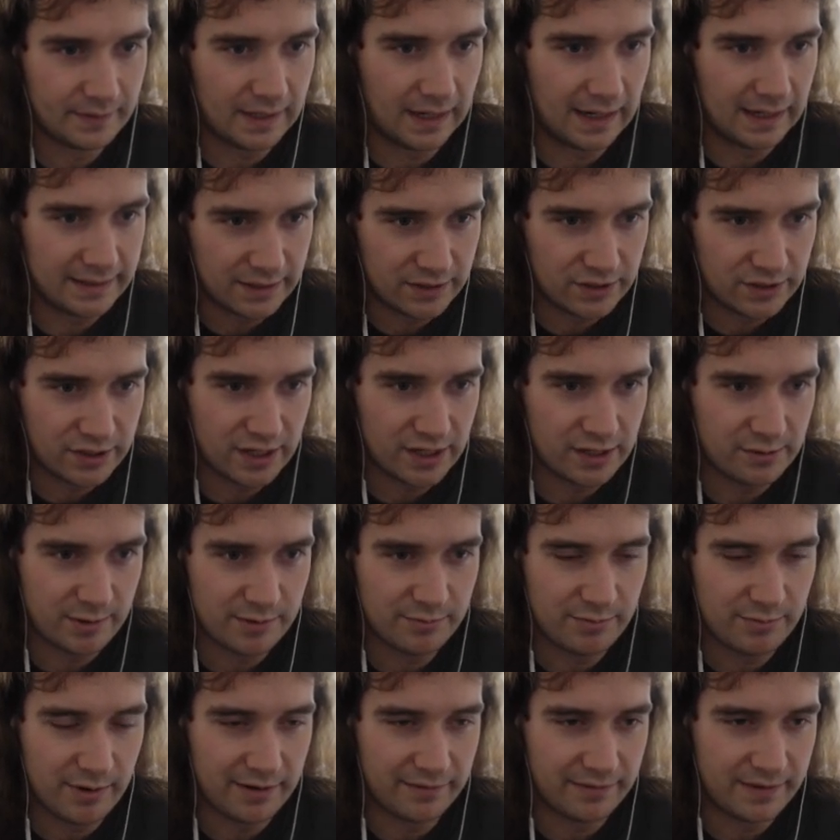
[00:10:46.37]
I did change my
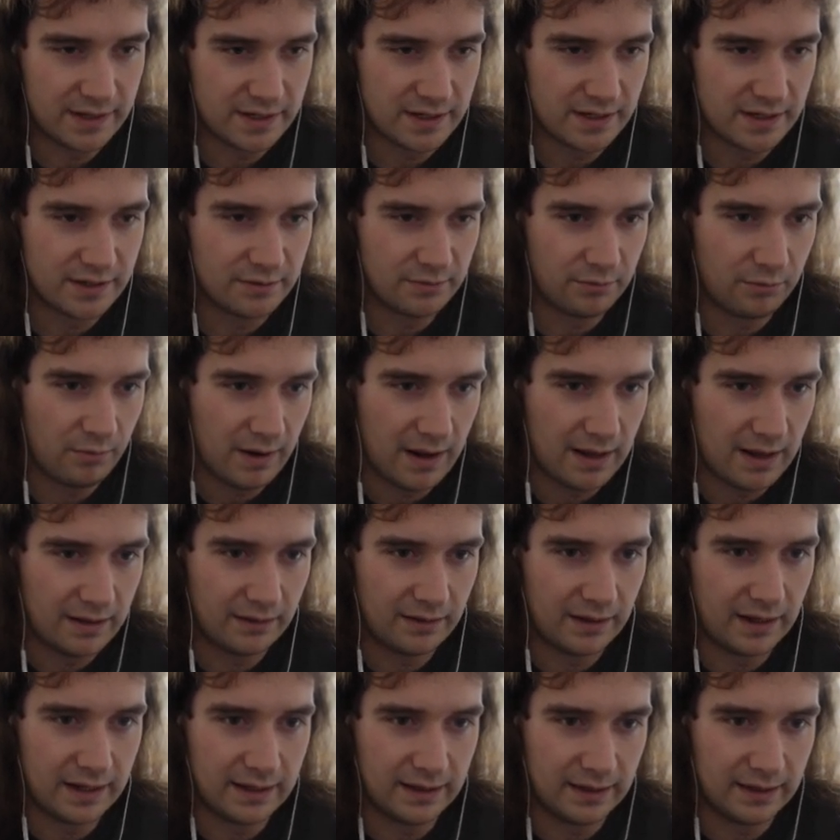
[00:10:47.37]
spread of this as
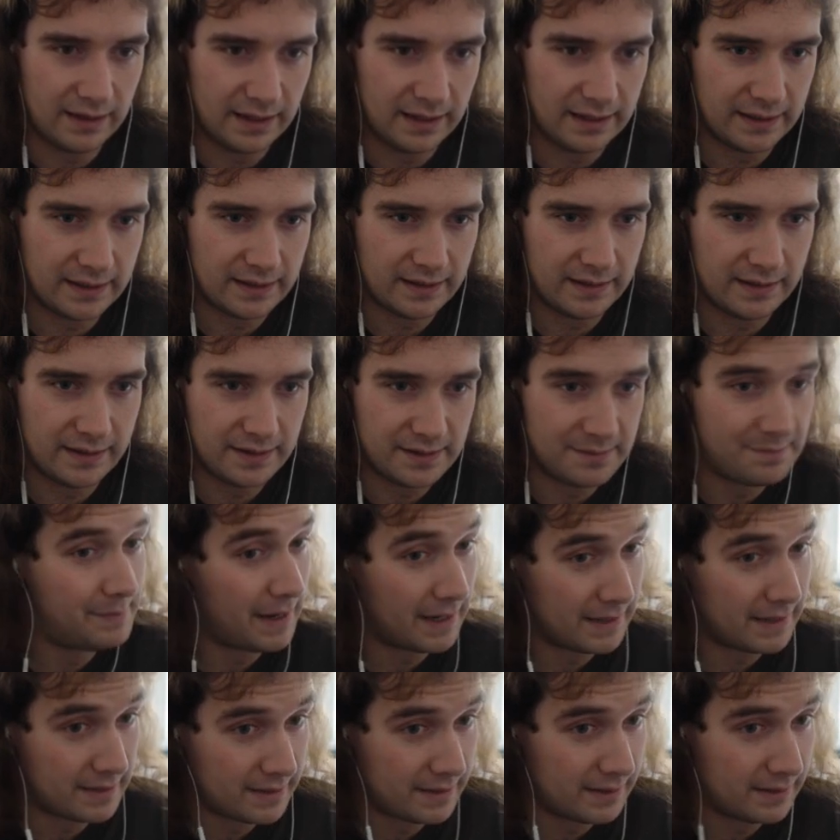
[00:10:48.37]
well. I like this
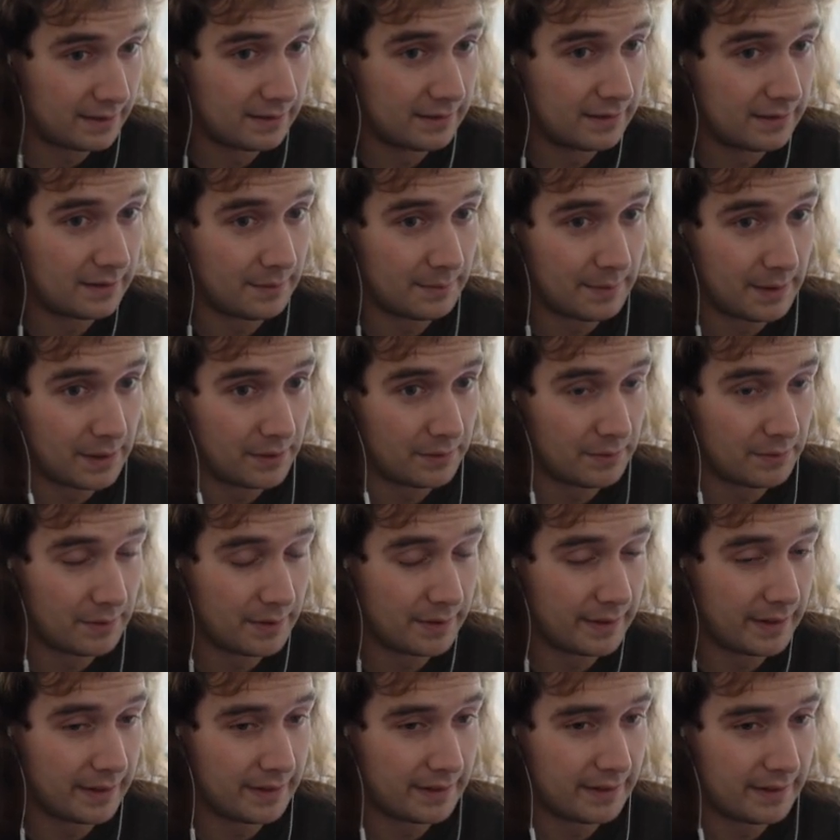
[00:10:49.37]
better than my other
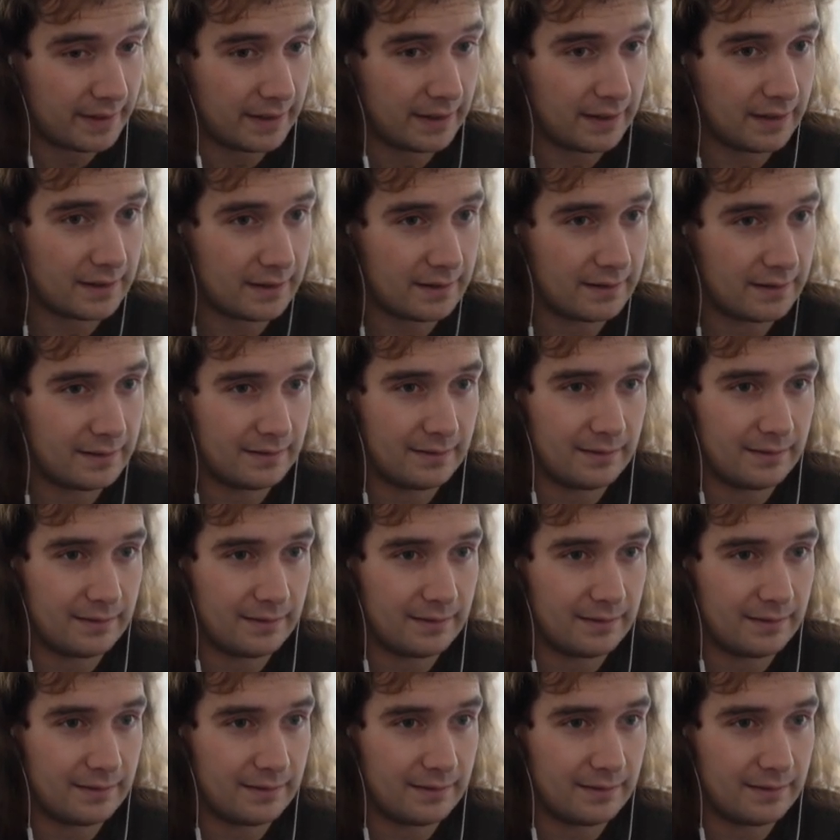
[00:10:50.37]
one, I think.